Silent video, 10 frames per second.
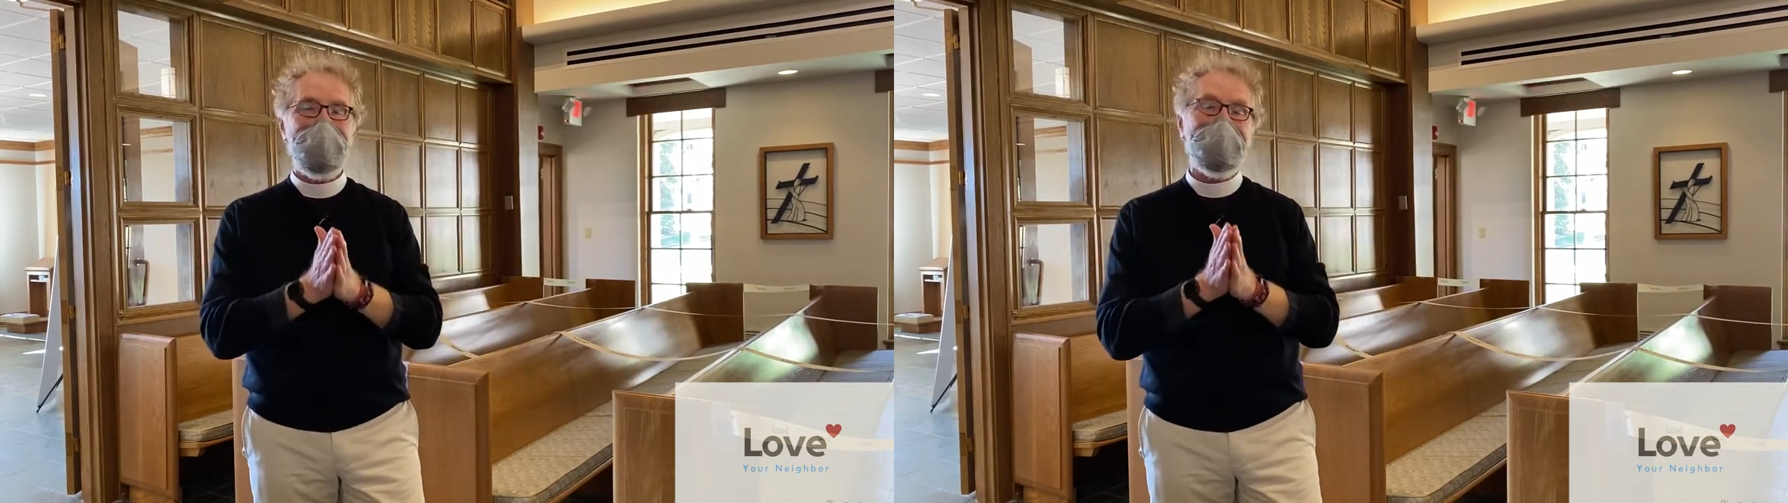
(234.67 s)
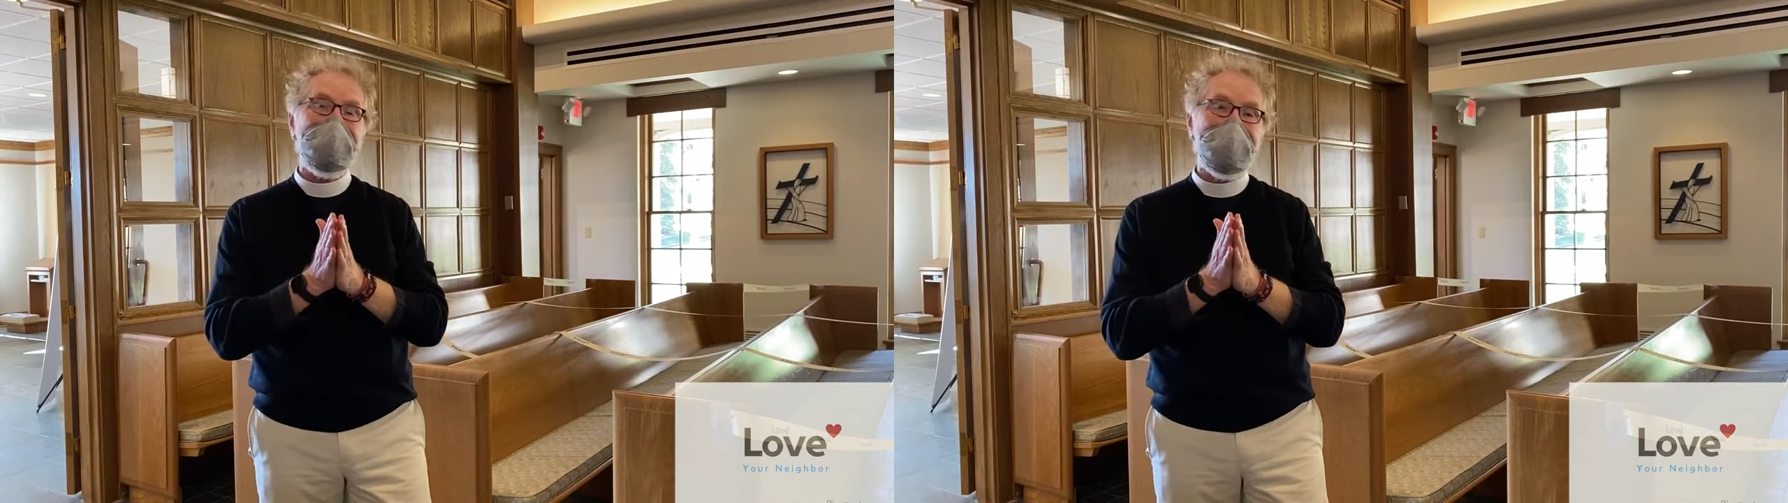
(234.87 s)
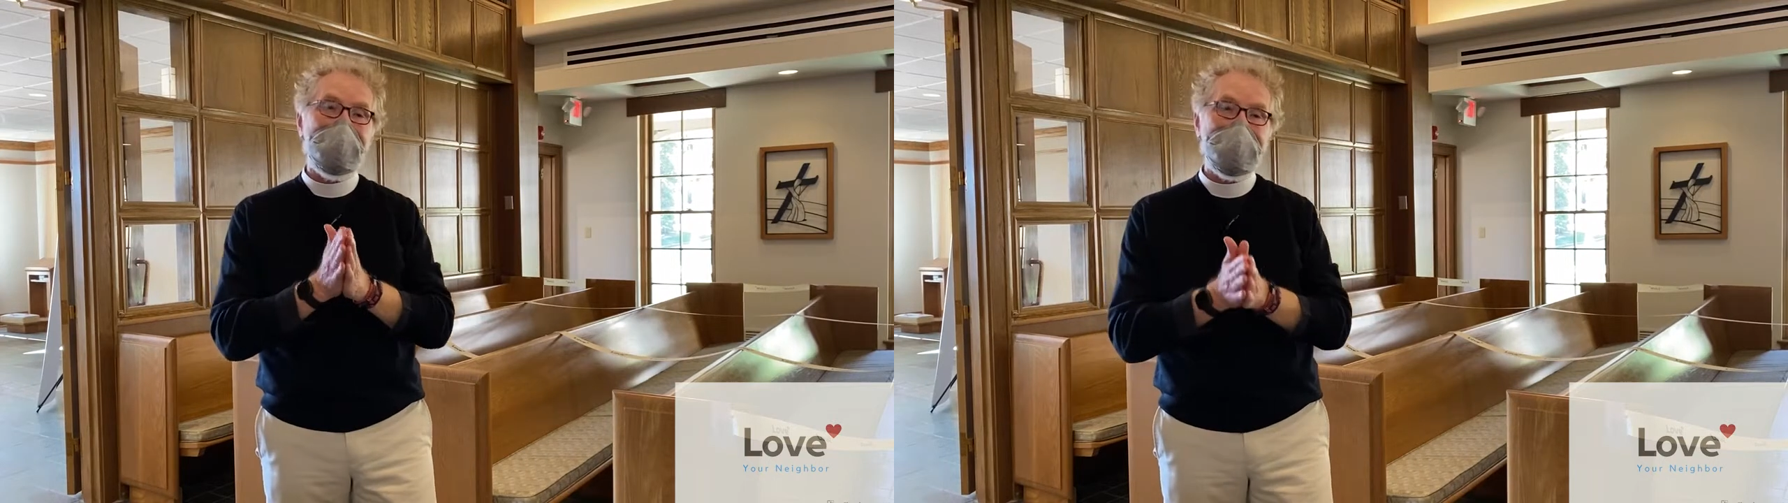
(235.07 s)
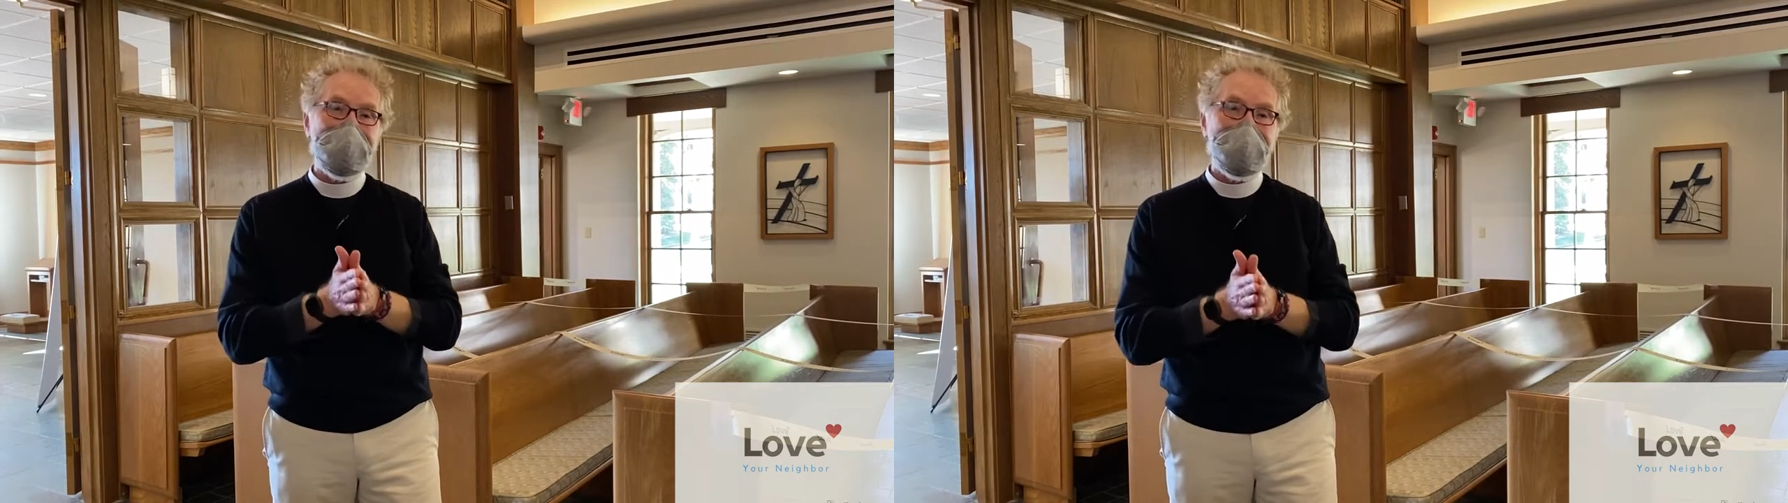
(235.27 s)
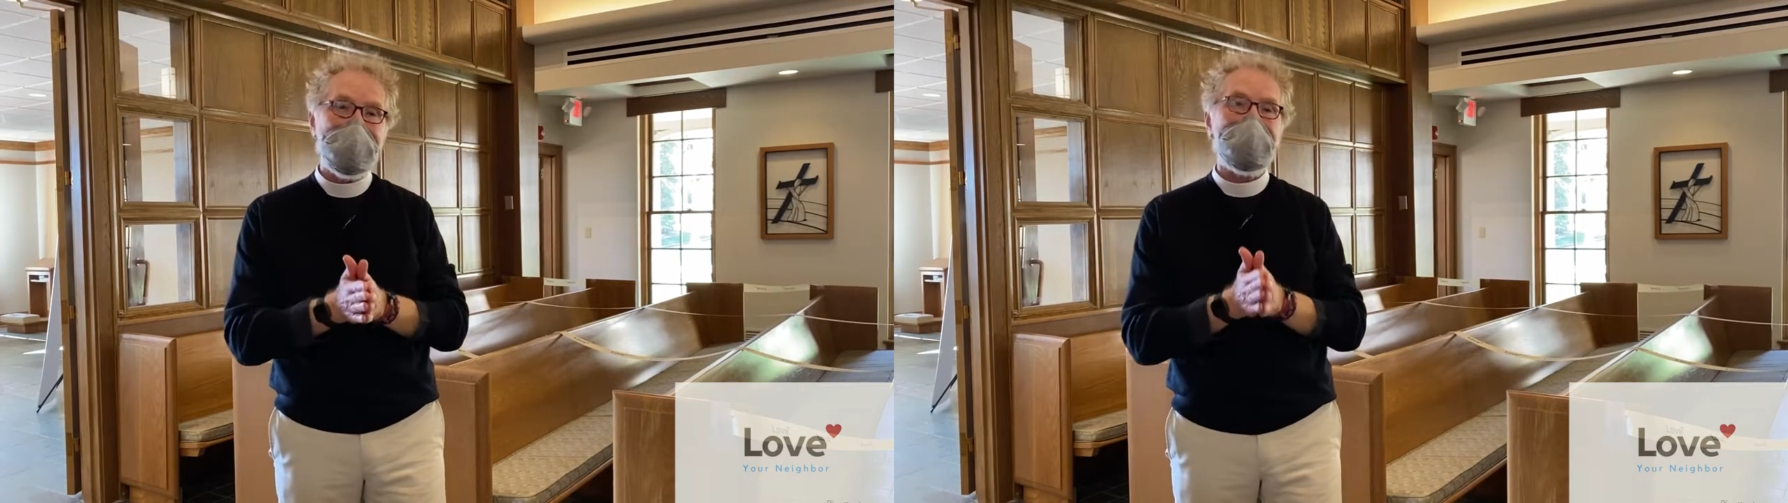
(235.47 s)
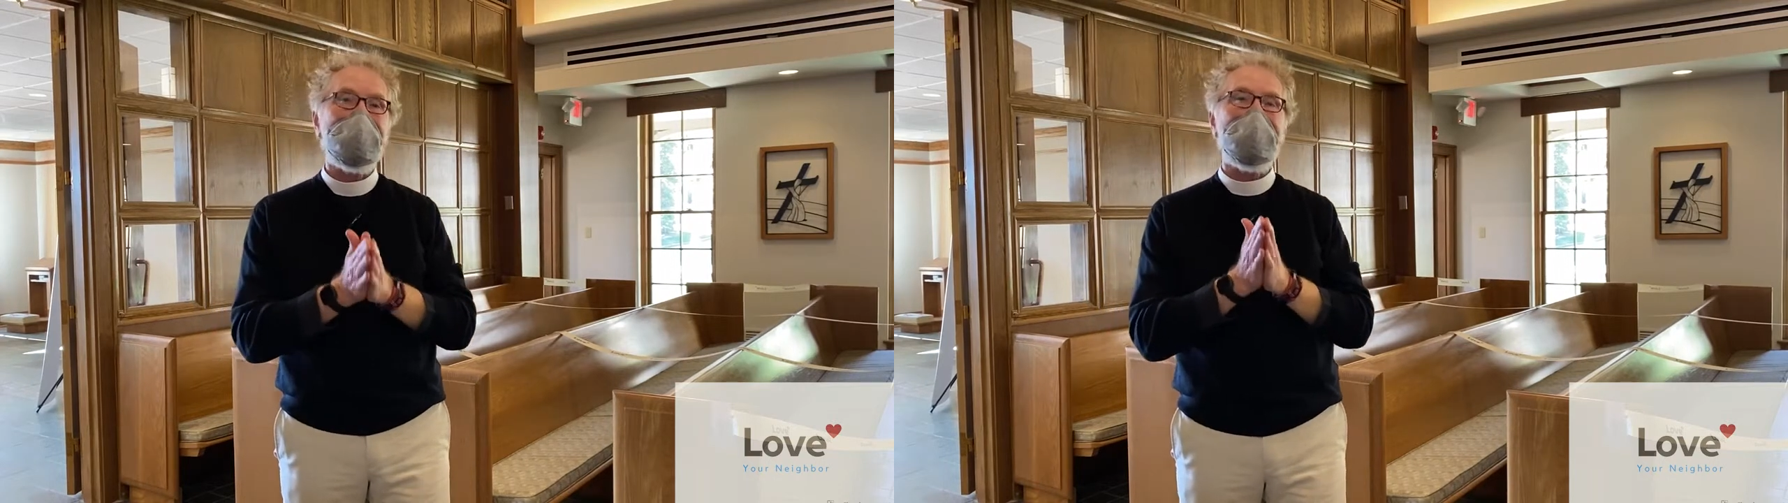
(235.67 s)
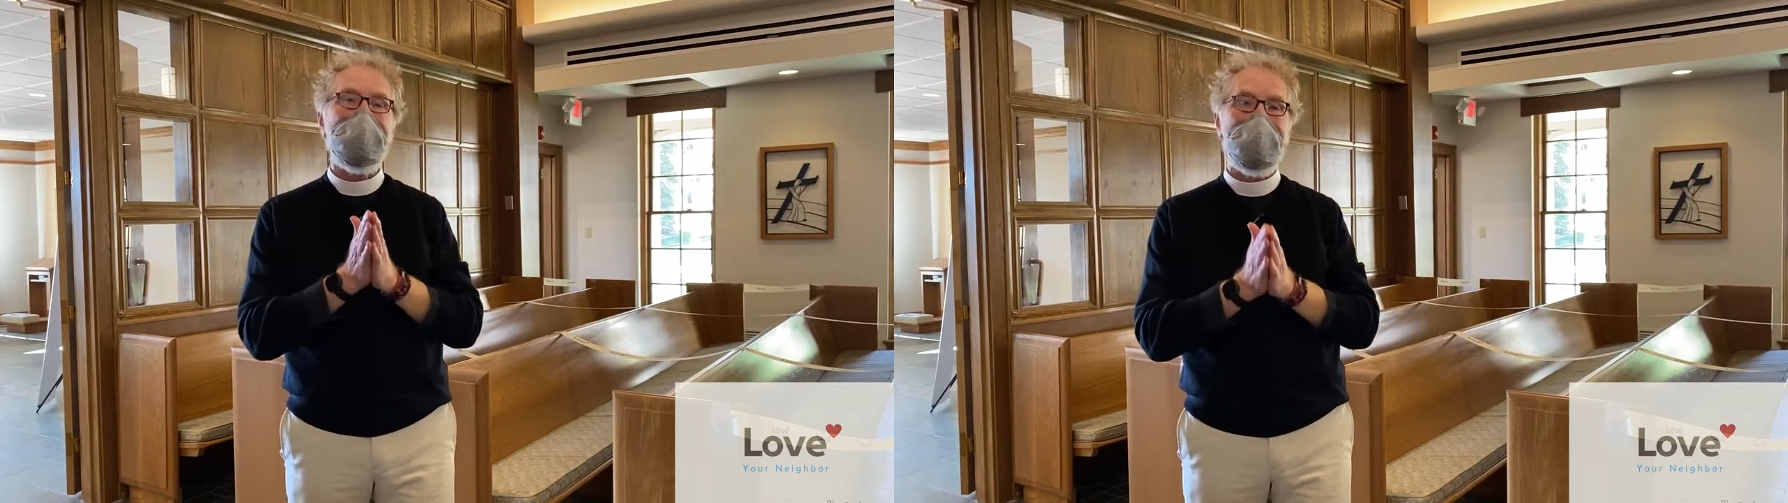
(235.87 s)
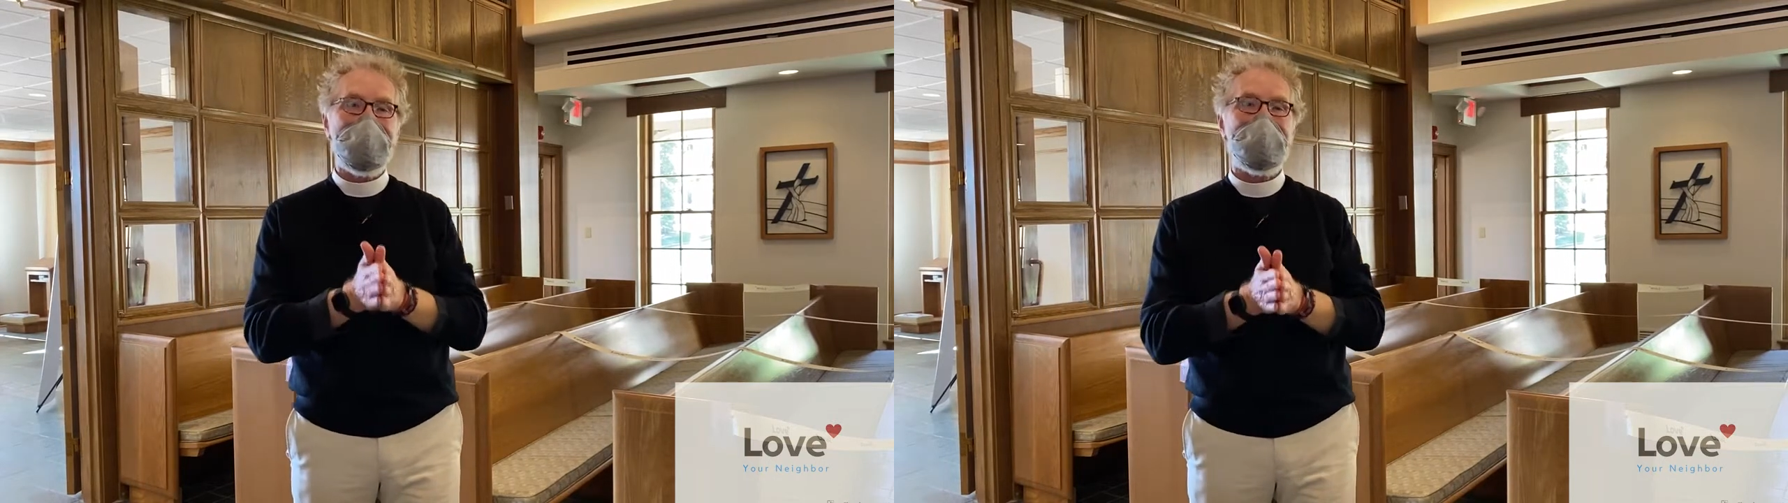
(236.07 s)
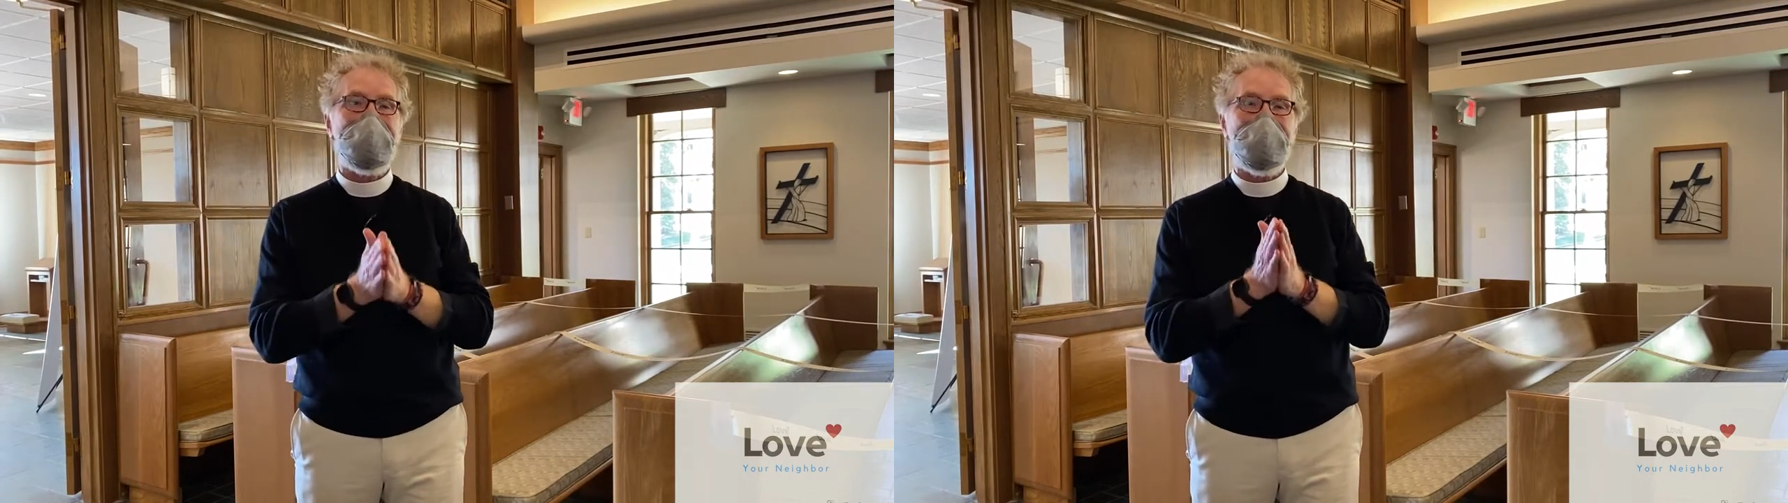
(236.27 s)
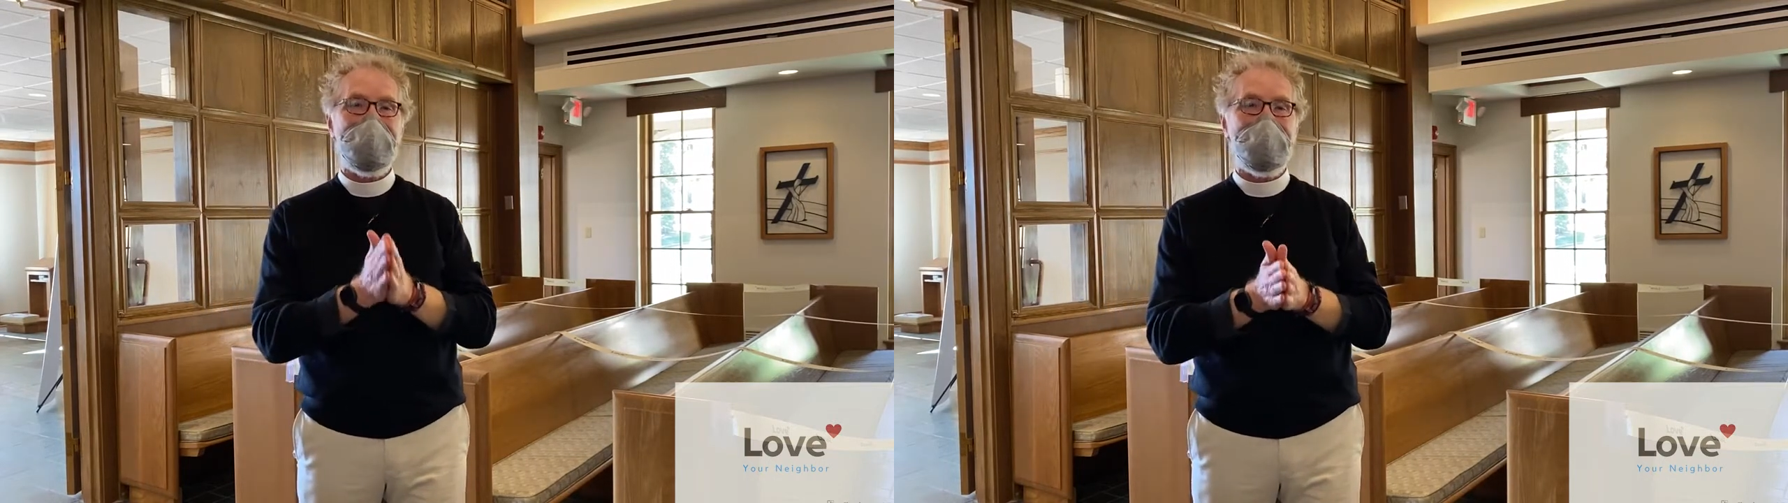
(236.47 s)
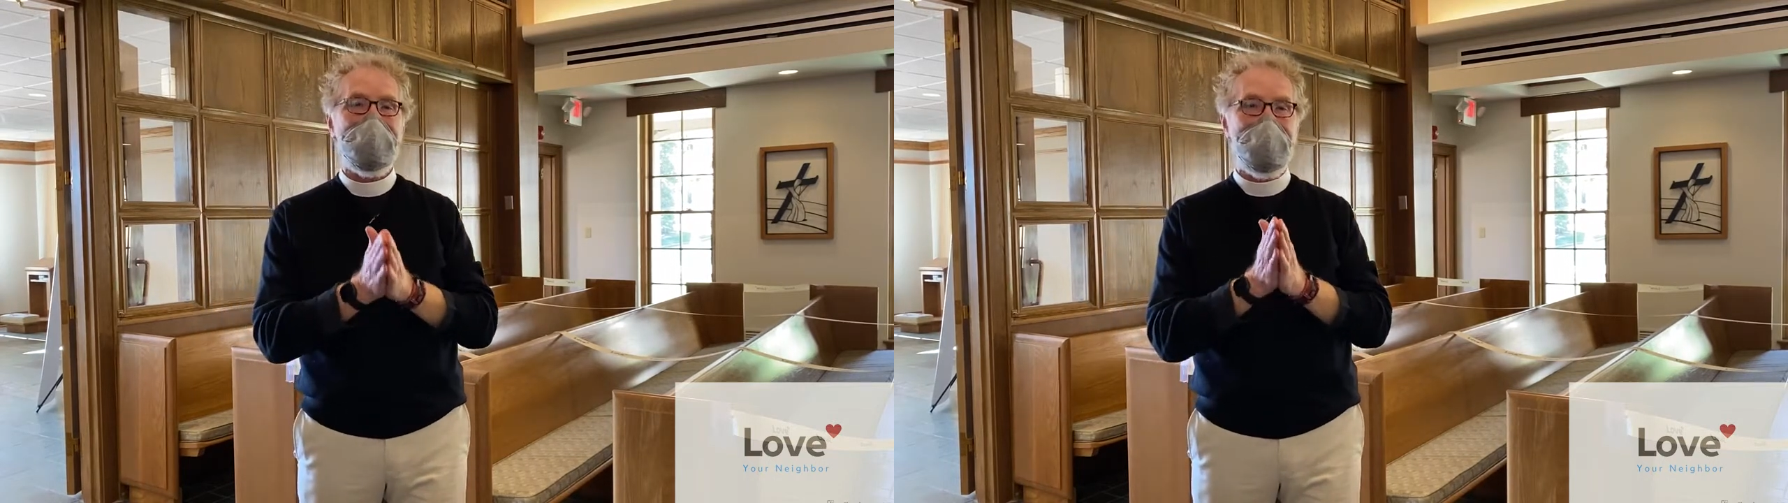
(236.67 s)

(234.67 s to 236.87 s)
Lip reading: the ushers will escort you